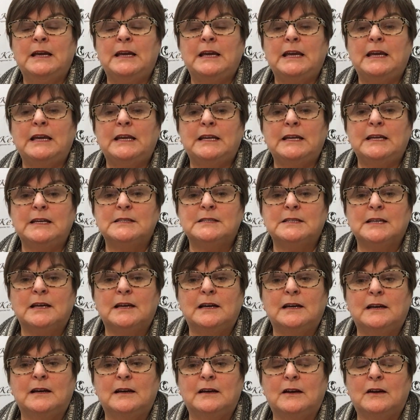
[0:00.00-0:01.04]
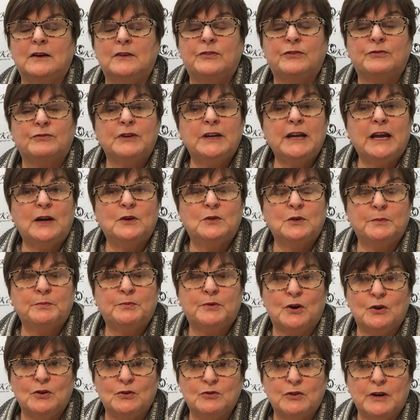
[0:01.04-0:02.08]
It is a 3-hour
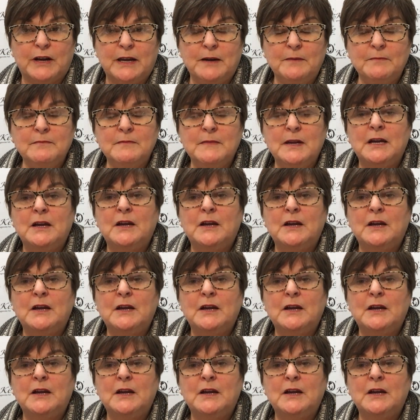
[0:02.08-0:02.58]
program.